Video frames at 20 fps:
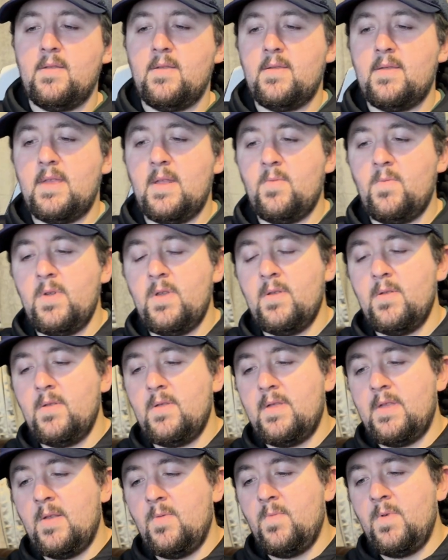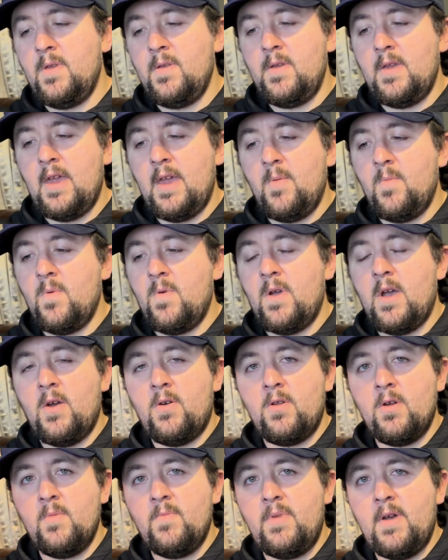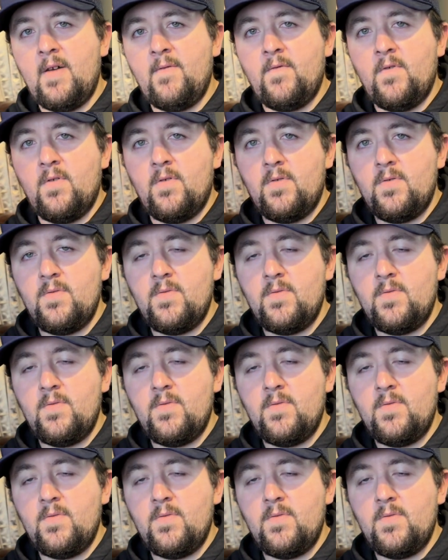Then we hammer out our bevel,